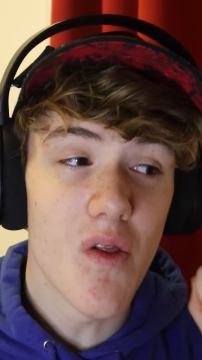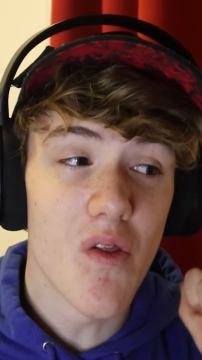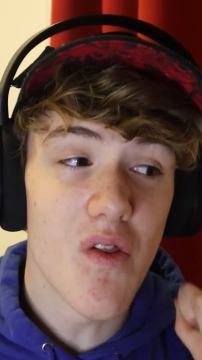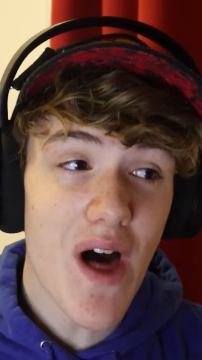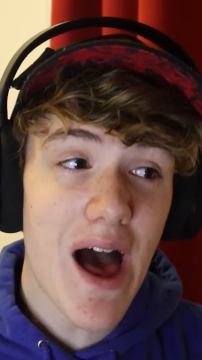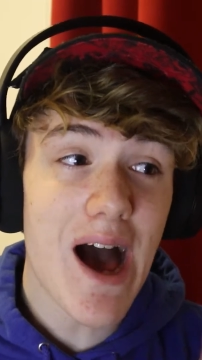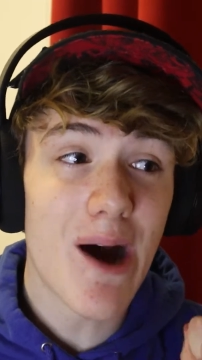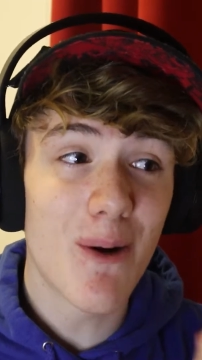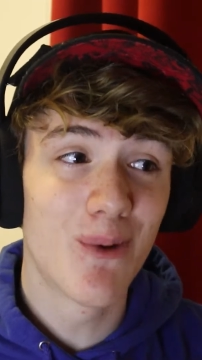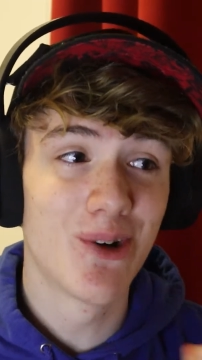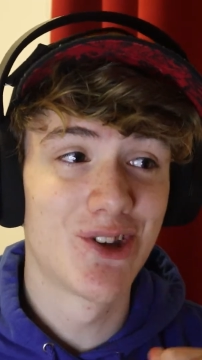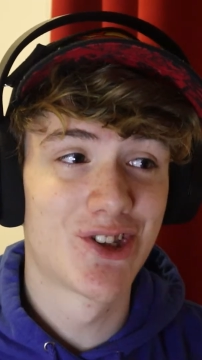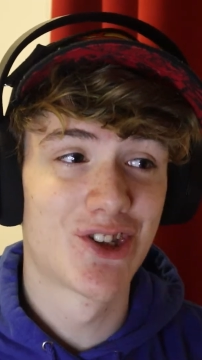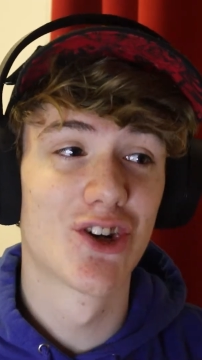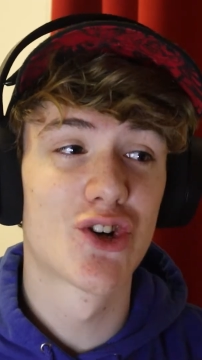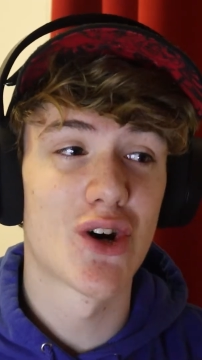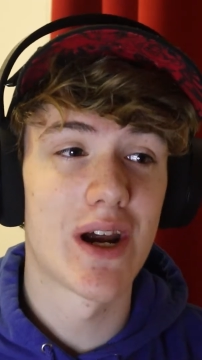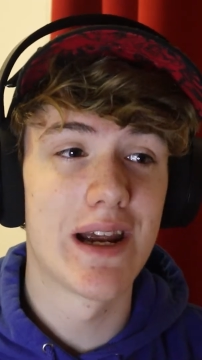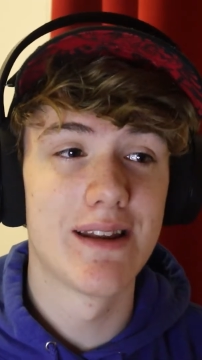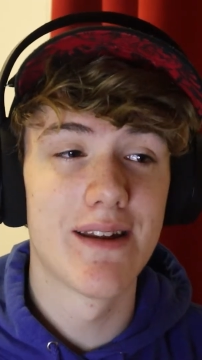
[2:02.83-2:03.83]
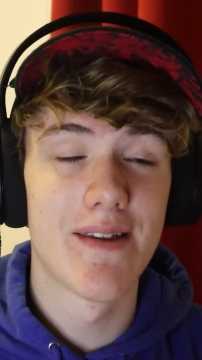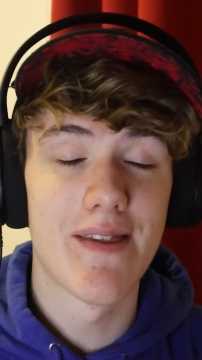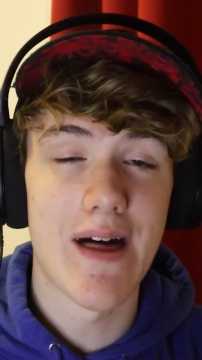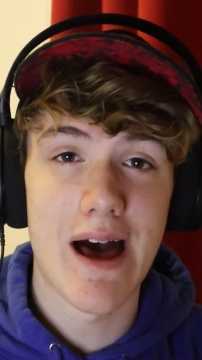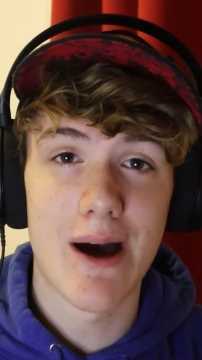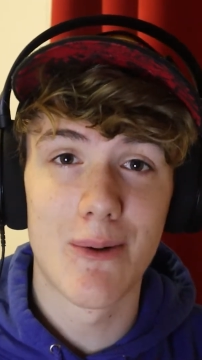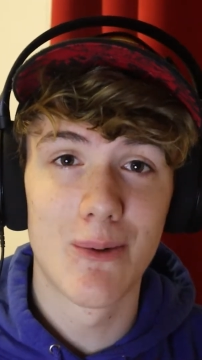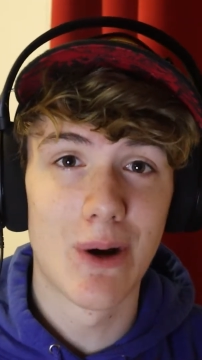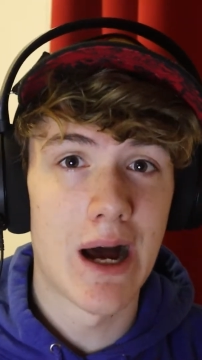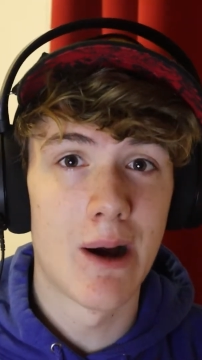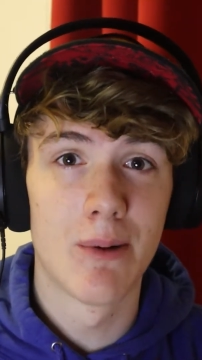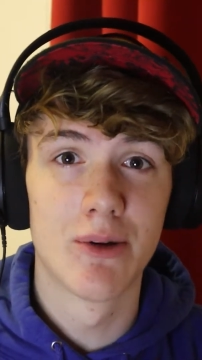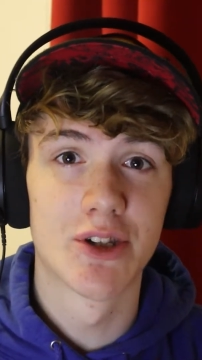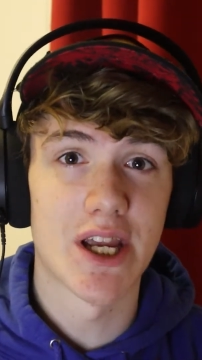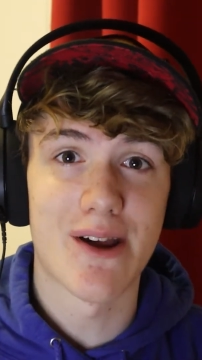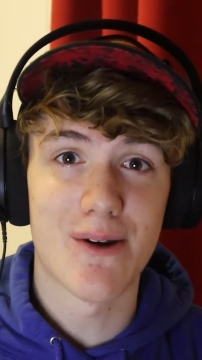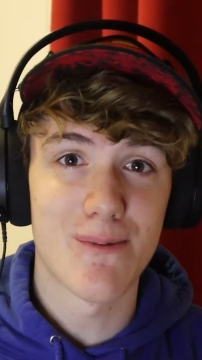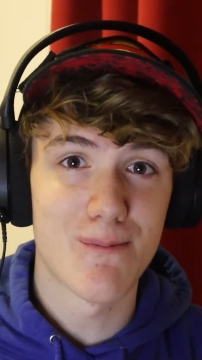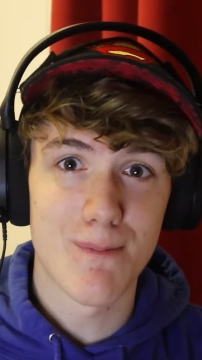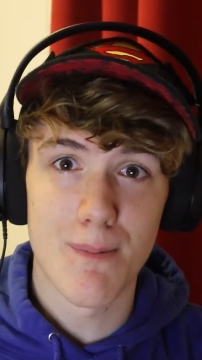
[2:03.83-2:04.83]
That was the trailer that I was,
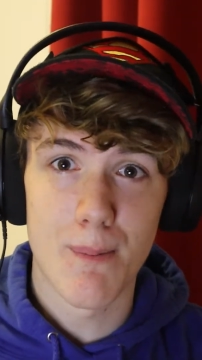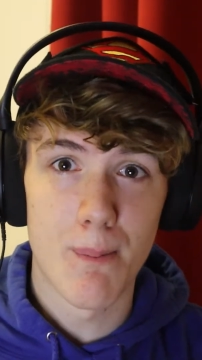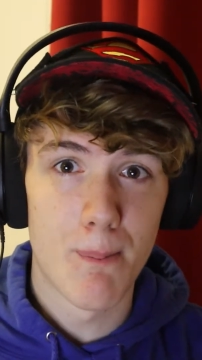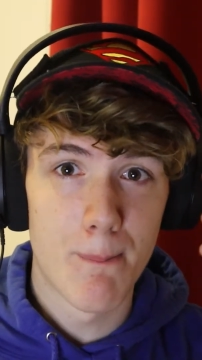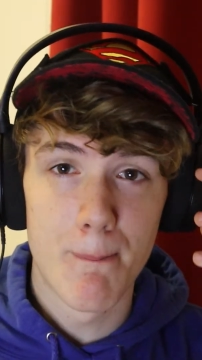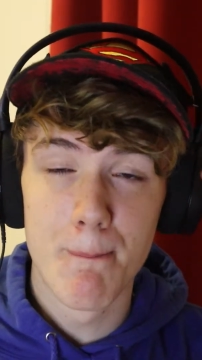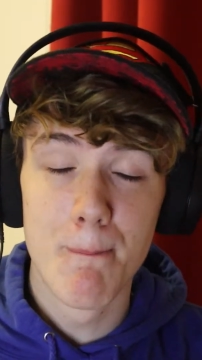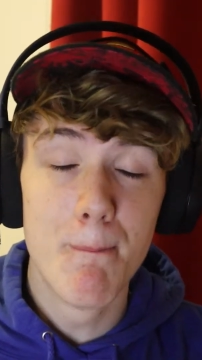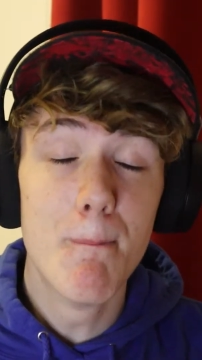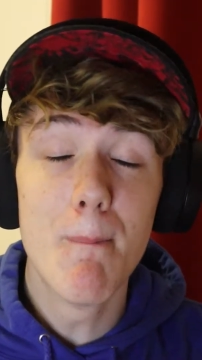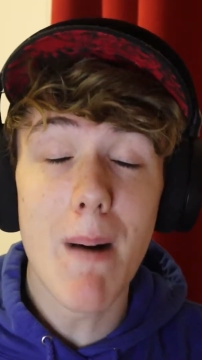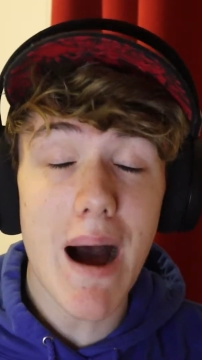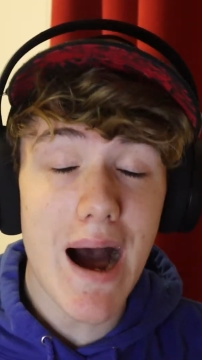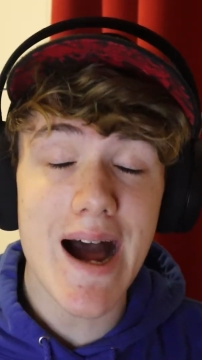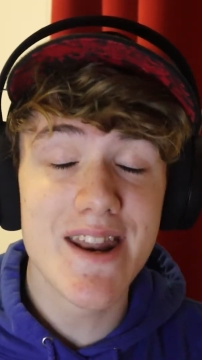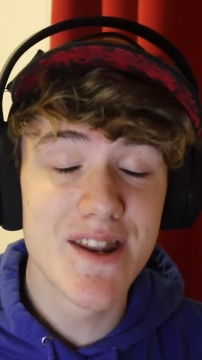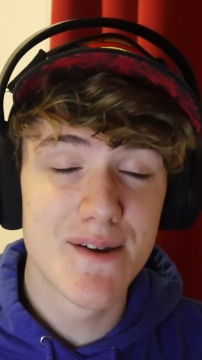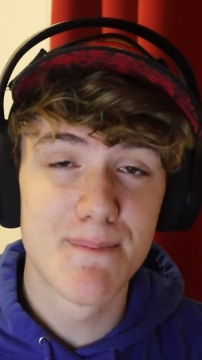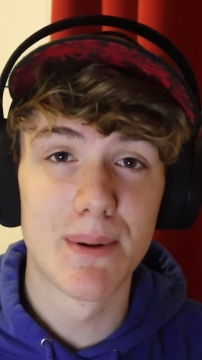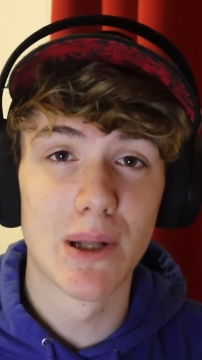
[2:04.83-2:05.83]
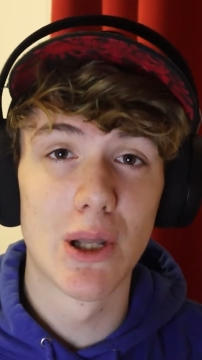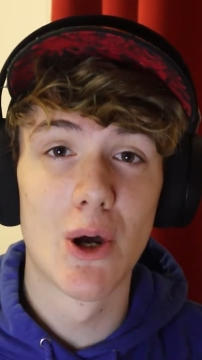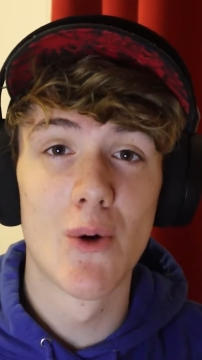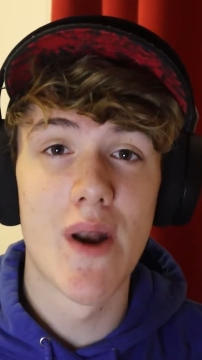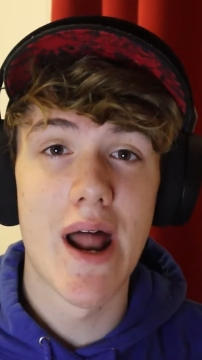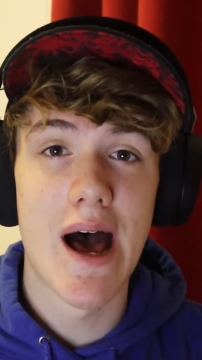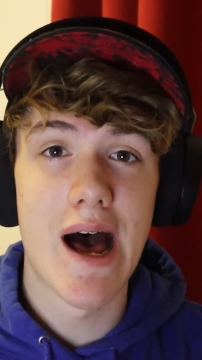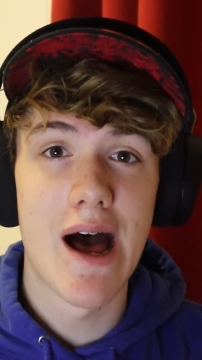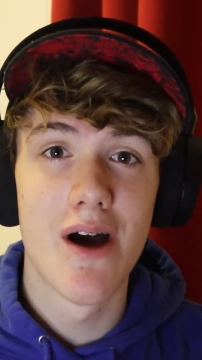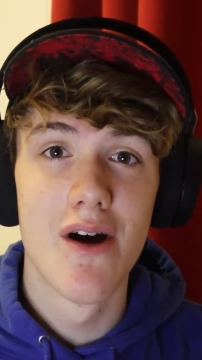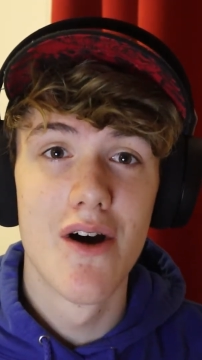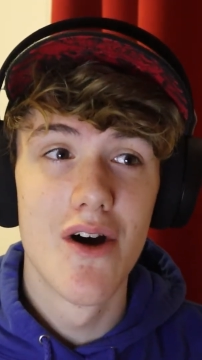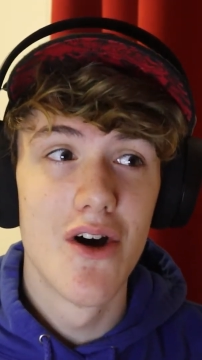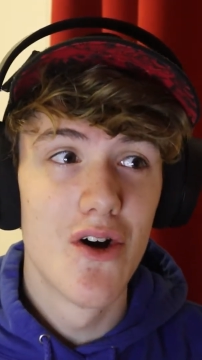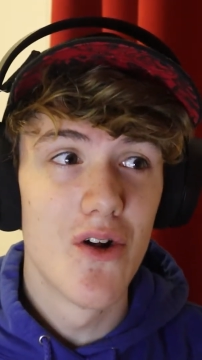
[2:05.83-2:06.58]
like, mind blown at.